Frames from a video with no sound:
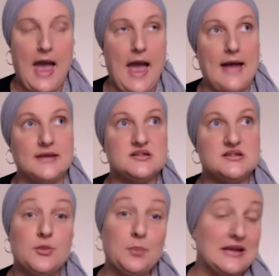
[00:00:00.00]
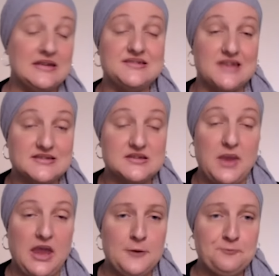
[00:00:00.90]
And the police said to
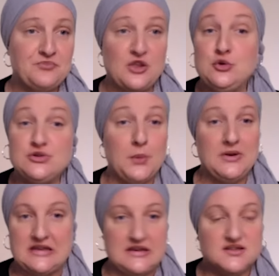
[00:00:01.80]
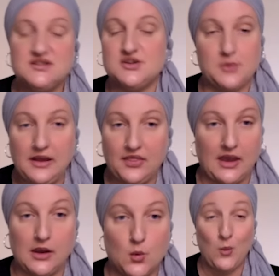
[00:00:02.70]
me, You don't need to do anything.